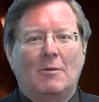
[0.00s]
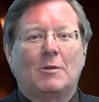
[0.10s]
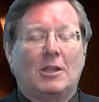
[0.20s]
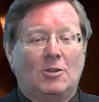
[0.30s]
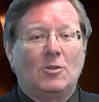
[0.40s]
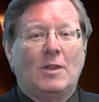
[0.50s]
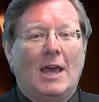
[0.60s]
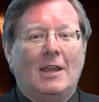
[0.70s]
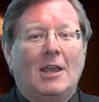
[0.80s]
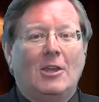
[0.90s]
And when they do
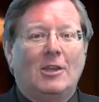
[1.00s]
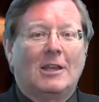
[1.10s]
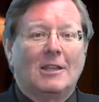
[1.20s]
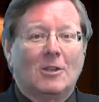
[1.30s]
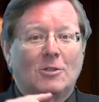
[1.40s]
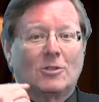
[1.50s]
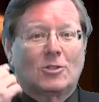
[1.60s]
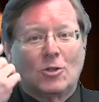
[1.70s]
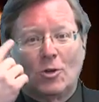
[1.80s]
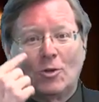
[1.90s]
that, you get a little
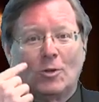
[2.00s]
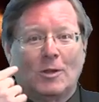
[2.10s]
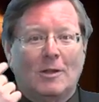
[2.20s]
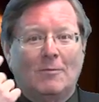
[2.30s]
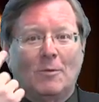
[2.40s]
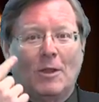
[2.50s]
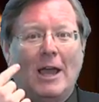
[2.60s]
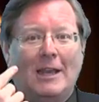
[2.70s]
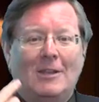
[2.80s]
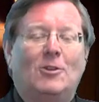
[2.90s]
circle of
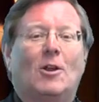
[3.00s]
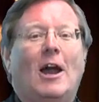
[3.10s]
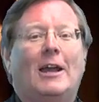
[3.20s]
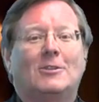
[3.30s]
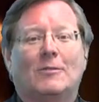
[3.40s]
light in your eye so